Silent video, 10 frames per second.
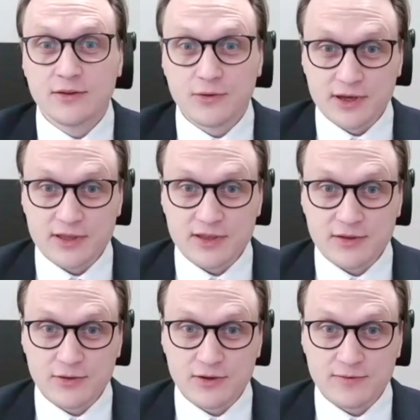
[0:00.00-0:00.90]
to
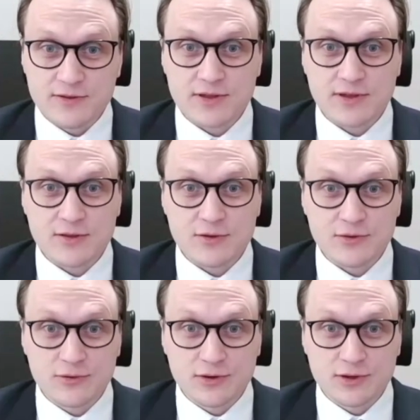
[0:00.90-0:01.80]
executives and
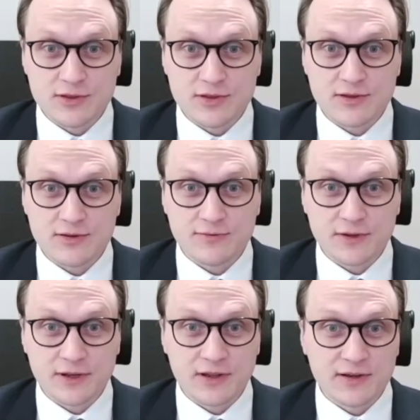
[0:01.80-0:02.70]
students in
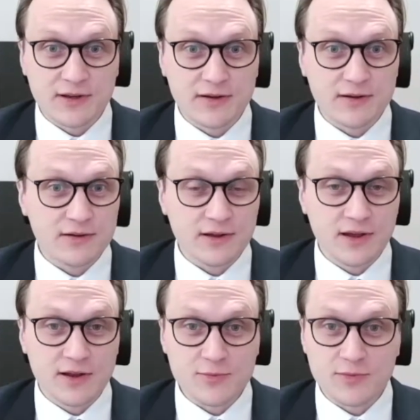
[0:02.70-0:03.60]
Finland and
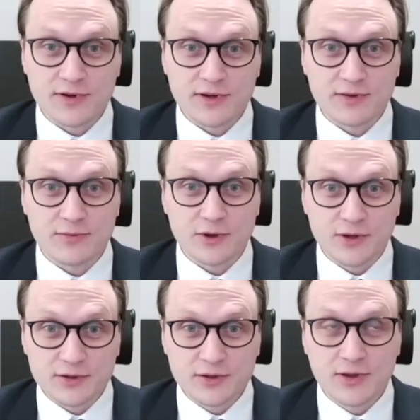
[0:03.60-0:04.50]
elsewhere in the
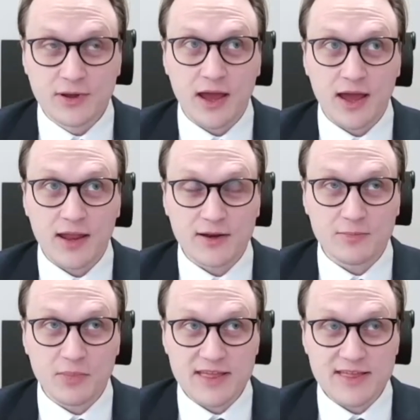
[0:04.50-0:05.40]
world,
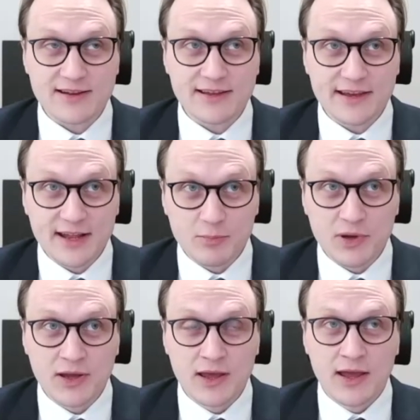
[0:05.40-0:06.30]
and basically
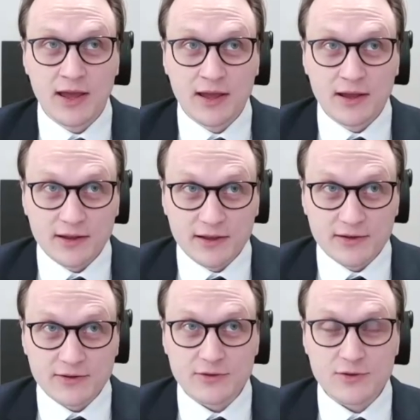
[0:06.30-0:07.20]
help
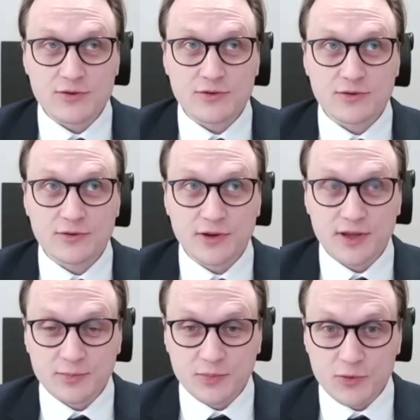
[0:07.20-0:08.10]
leaders
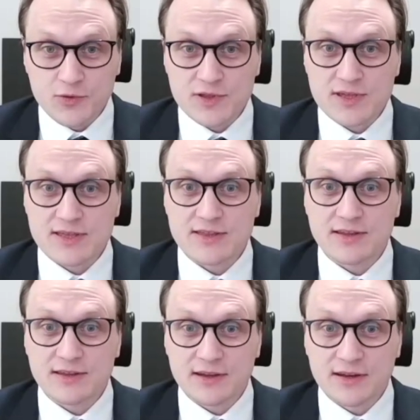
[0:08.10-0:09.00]
create processes
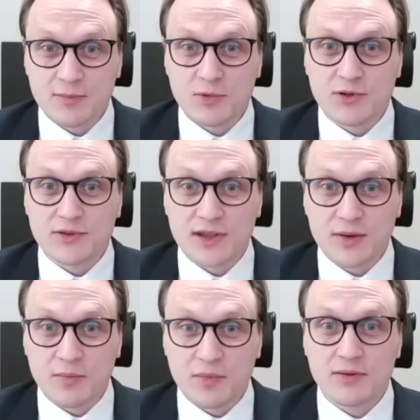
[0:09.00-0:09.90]
that enable
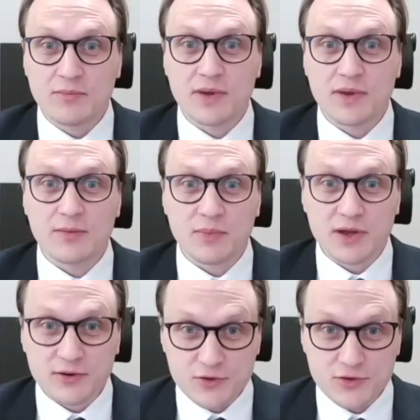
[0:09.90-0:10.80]
them make
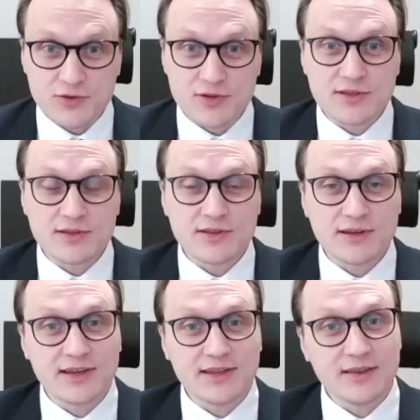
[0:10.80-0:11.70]
better choices
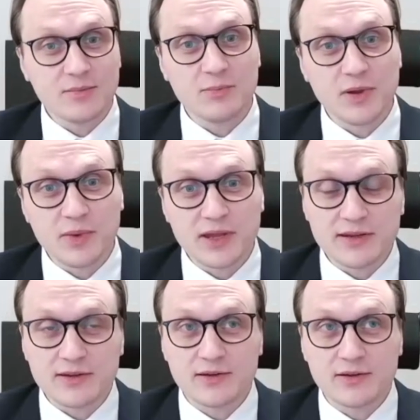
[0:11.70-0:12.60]
and get them
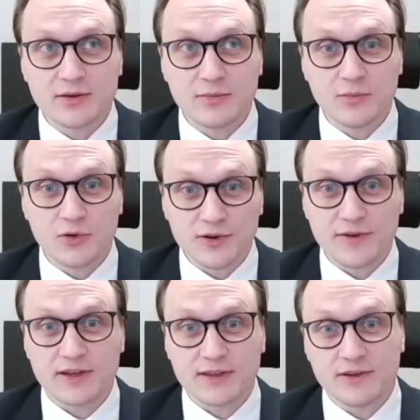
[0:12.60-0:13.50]
implemented more
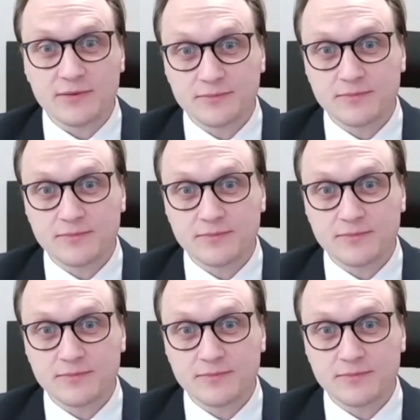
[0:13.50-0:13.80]
effectively.